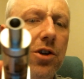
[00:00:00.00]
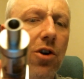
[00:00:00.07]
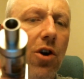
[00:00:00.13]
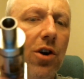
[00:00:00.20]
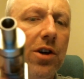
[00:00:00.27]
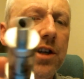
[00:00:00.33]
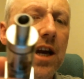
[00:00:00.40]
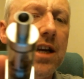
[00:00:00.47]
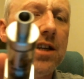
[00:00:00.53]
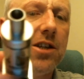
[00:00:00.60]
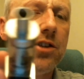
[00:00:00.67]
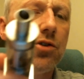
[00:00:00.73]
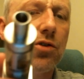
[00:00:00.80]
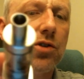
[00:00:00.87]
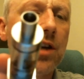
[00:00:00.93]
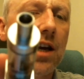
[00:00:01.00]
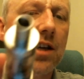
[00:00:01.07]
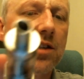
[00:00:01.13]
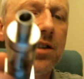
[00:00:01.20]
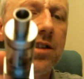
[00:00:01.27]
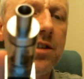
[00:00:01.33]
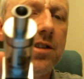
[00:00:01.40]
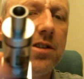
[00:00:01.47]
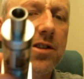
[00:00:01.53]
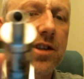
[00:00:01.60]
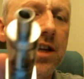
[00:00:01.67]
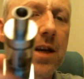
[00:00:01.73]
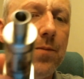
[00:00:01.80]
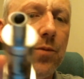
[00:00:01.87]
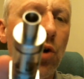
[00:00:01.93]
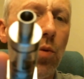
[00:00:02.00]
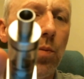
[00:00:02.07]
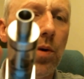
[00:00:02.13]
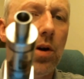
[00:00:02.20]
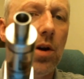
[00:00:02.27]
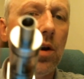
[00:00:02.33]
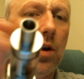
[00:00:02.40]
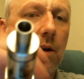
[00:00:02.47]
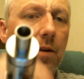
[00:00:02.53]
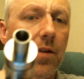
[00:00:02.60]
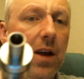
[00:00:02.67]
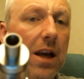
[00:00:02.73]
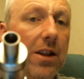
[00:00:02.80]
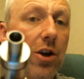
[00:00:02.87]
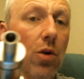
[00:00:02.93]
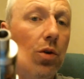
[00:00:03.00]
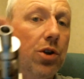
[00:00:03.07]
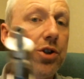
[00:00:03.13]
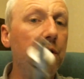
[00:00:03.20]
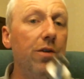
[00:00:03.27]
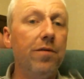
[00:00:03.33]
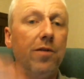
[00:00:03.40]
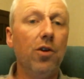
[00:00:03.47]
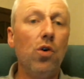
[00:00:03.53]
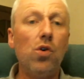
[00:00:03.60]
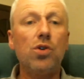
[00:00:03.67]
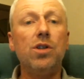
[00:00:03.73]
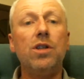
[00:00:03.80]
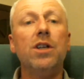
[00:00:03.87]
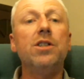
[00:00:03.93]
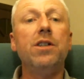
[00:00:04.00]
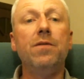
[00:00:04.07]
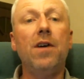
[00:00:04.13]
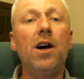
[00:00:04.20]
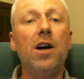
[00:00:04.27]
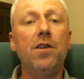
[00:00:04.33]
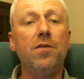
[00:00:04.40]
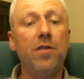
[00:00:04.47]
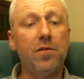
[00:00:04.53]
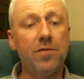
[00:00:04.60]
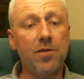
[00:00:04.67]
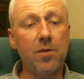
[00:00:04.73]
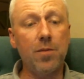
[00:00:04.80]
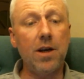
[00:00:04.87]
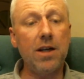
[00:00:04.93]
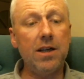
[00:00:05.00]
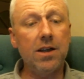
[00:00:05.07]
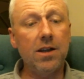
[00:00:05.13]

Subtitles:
RDAs, it does get steamed up. They're the only 2 flaws in this device for me.